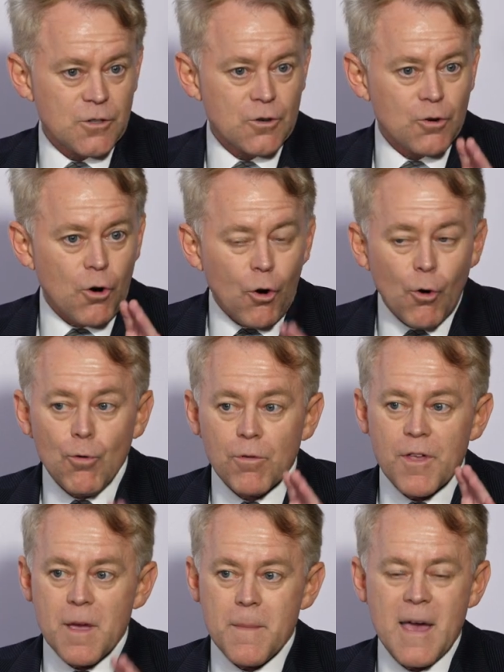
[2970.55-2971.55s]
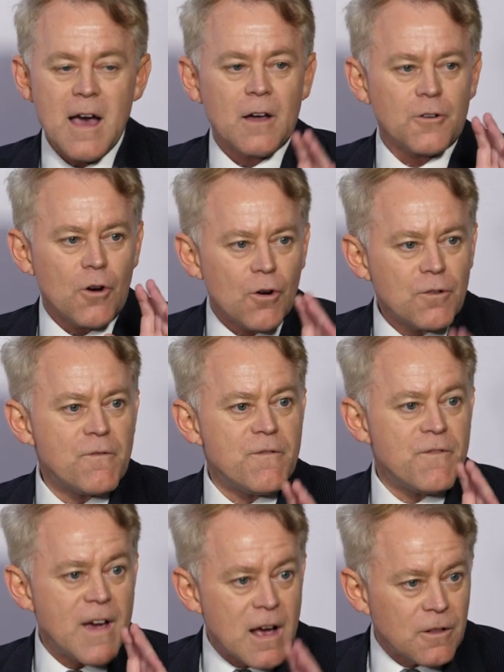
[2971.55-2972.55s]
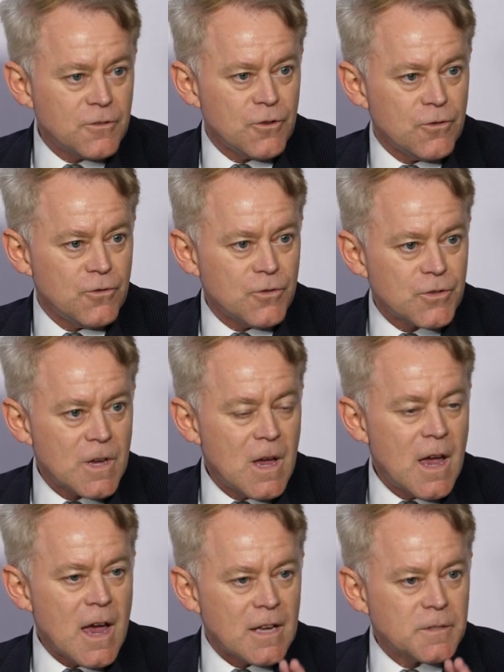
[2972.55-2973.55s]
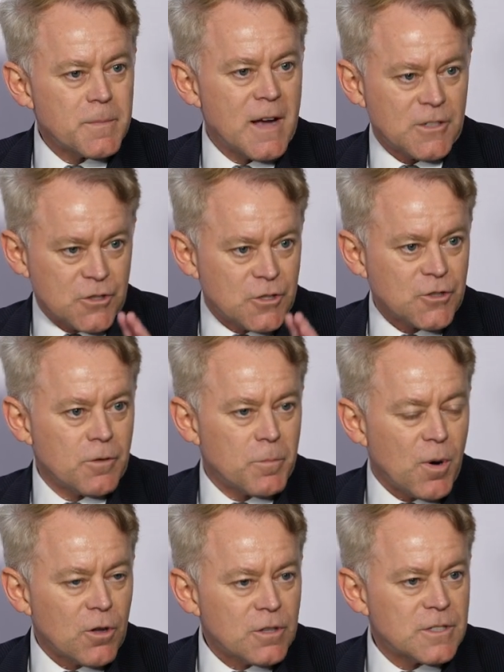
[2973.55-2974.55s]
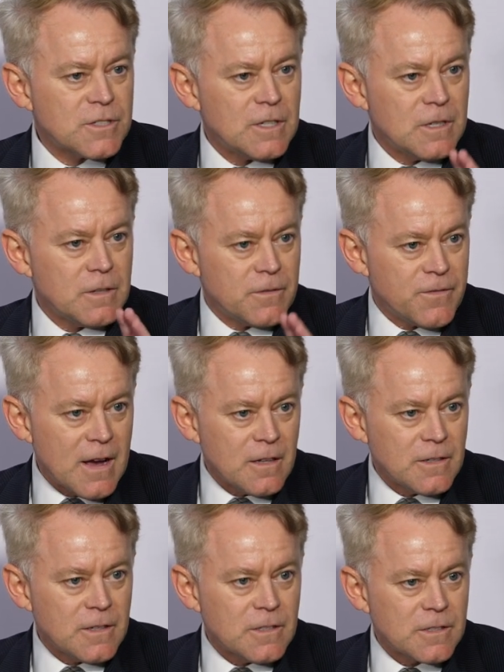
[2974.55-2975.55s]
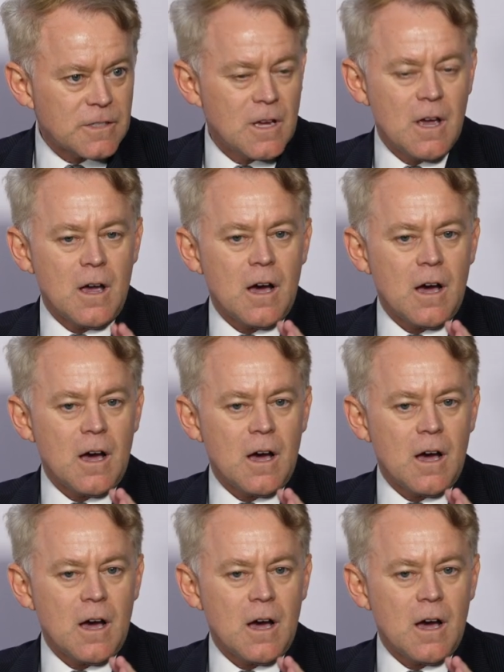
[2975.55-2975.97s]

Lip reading: to call them out on values as much as on policy failures.